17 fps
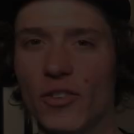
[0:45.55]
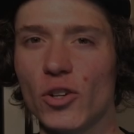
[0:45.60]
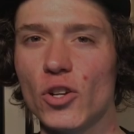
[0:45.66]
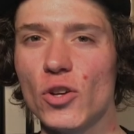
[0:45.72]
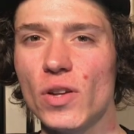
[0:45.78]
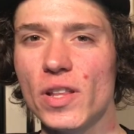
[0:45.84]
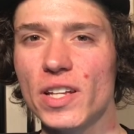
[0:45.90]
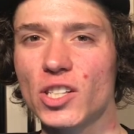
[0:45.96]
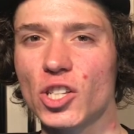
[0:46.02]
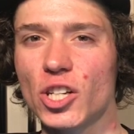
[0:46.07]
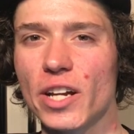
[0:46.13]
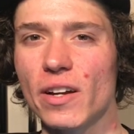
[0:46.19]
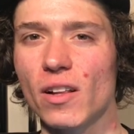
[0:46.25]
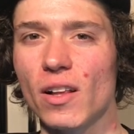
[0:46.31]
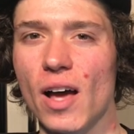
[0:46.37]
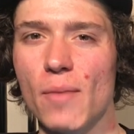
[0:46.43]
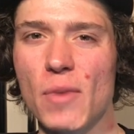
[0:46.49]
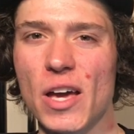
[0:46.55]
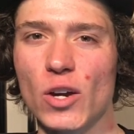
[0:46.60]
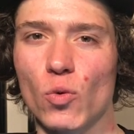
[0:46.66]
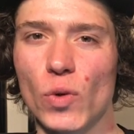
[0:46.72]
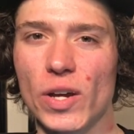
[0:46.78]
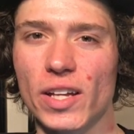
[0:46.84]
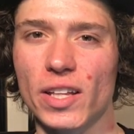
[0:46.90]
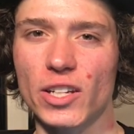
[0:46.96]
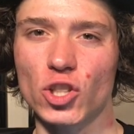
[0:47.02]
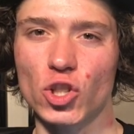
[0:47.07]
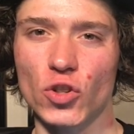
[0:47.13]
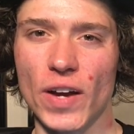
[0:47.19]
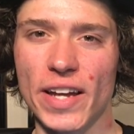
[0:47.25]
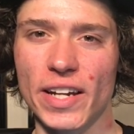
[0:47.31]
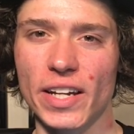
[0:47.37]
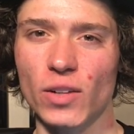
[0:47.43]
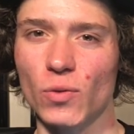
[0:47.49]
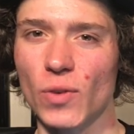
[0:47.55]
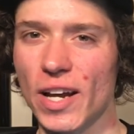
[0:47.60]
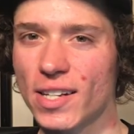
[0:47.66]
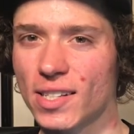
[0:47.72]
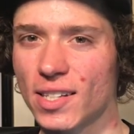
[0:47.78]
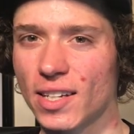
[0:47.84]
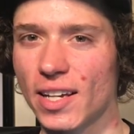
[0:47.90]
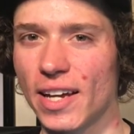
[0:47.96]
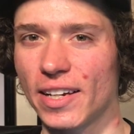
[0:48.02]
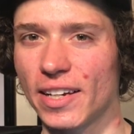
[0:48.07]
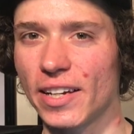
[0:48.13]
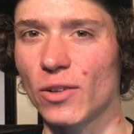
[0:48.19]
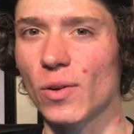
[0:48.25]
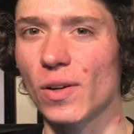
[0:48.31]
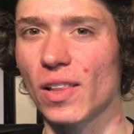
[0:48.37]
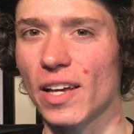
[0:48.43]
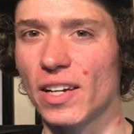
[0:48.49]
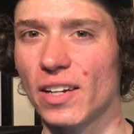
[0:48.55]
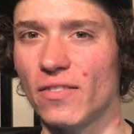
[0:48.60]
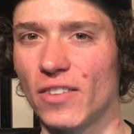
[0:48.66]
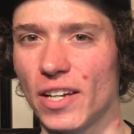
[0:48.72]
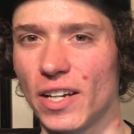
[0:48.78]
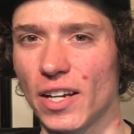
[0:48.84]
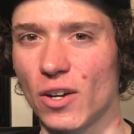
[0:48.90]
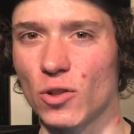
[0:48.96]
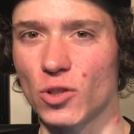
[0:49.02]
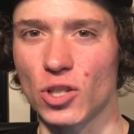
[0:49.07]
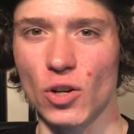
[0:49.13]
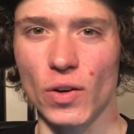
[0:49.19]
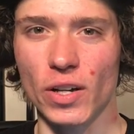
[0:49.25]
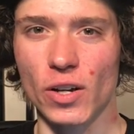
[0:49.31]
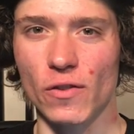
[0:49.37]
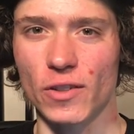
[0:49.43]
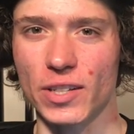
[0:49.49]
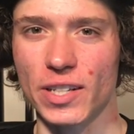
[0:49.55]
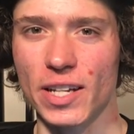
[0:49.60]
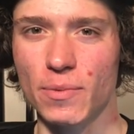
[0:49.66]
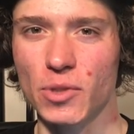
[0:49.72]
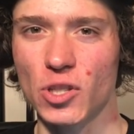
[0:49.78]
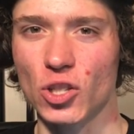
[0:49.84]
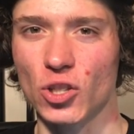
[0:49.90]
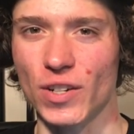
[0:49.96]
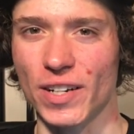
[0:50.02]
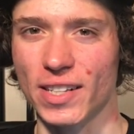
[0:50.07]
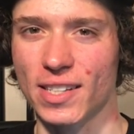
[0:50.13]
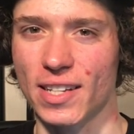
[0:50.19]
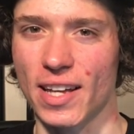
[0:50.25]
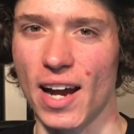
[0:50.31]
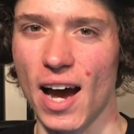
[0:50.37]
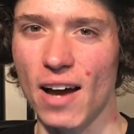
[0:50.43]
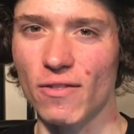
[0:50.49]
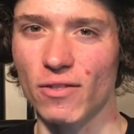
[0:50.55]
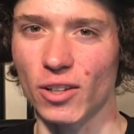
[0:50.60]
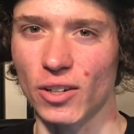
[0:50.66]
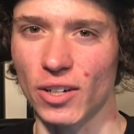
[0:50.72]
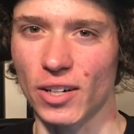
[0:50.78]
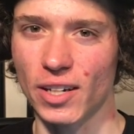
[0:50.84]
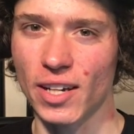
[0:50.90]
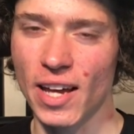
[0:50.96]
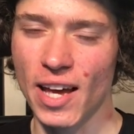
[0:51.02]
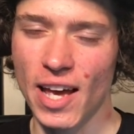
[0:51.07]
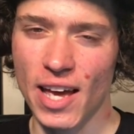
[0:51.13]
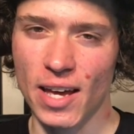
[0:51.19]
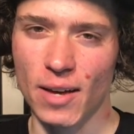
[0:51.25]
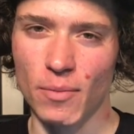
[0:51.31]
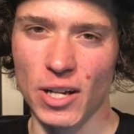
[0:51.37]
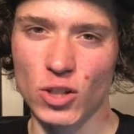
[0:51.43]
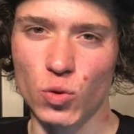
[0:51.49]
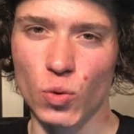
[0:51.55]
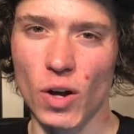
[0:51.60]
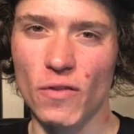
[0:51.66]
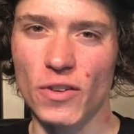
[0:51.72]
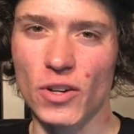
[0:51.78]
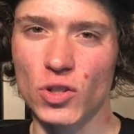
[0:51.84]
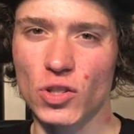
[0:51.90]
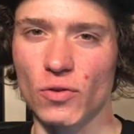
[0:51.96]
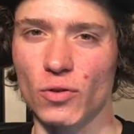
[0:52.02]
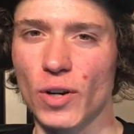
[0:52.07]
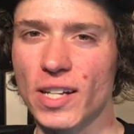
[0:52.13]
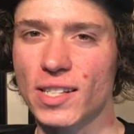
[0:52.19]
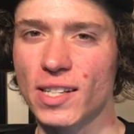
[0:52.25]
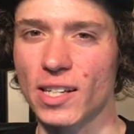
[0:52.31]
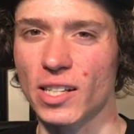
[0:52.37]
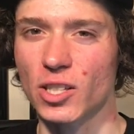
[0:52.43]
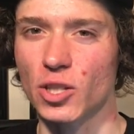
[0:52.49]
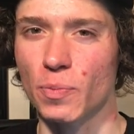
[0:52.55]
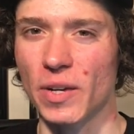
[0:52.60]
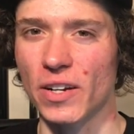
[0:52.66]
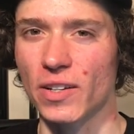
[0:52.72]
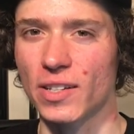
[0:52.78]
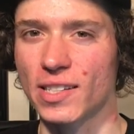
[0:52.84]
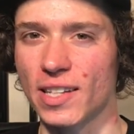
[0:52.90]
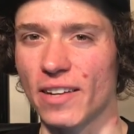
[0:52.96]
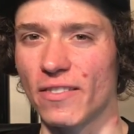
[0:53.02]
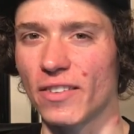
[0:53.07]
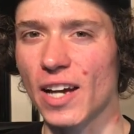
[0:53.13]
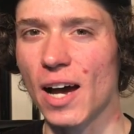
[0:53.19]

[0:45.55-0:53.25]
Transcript: you're new to this channel, I make weekly training, racing, and gear-related videos going over tips and tricks that I've learned in my 12 years of racing experience that have